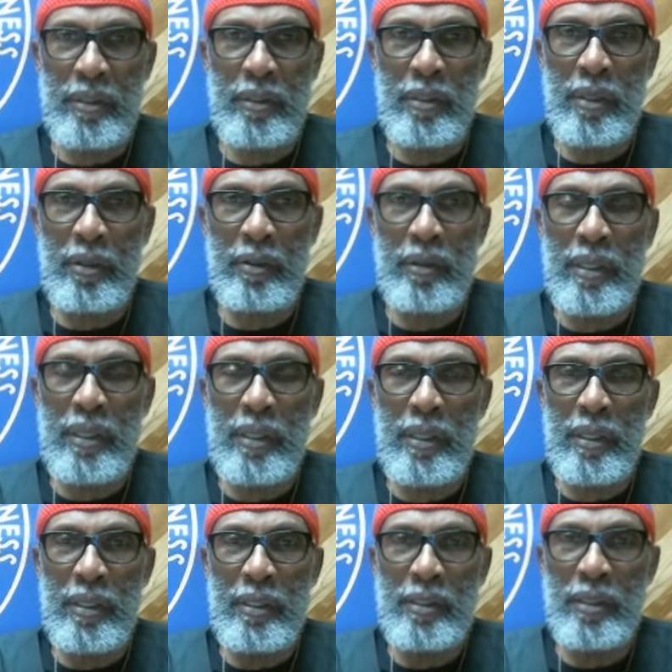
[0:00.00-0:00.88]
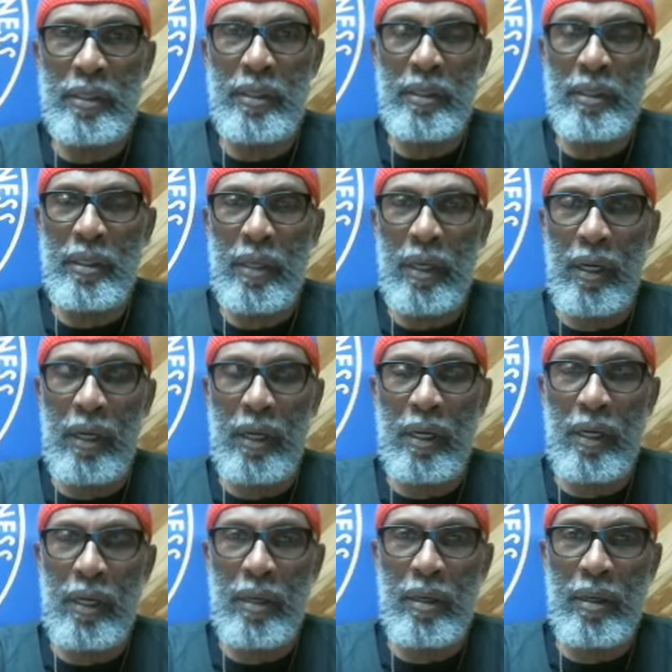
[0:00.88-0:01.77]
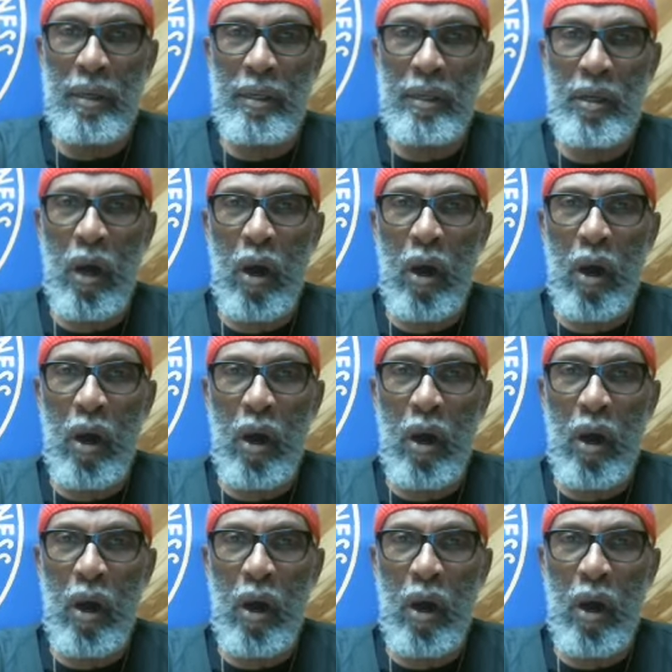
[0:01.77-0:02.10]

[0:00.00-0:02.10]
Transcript: you know, it, took uh, uh,